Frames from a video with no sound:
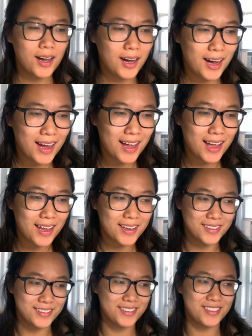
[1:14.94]

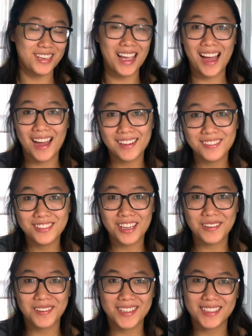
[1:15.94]
and yeah, so I
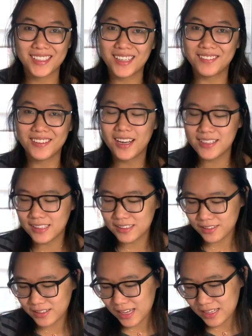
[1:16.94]
wanted to kind of cut down
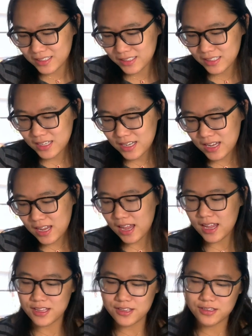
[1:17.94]
on that.
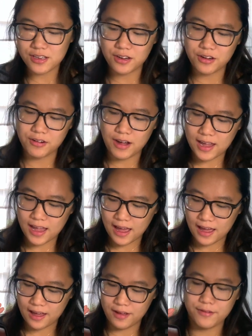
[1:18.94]
And so I
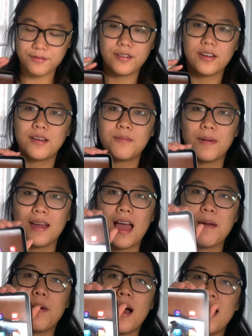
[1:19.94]
have, my
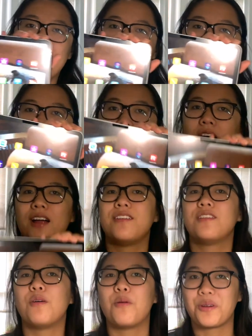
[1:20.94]
iPad is not
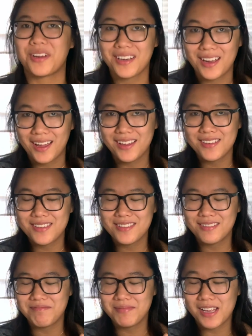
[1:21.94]
organized
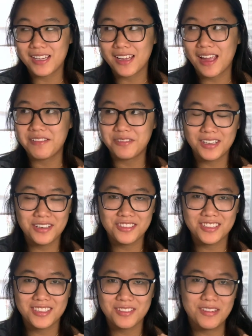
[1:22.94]
like everyone
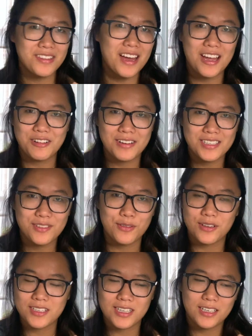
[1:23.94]
else's with iOS
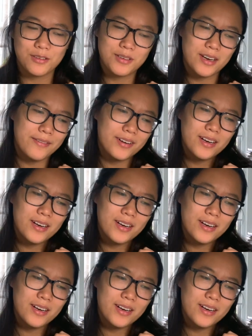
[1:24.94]
14 or whatever.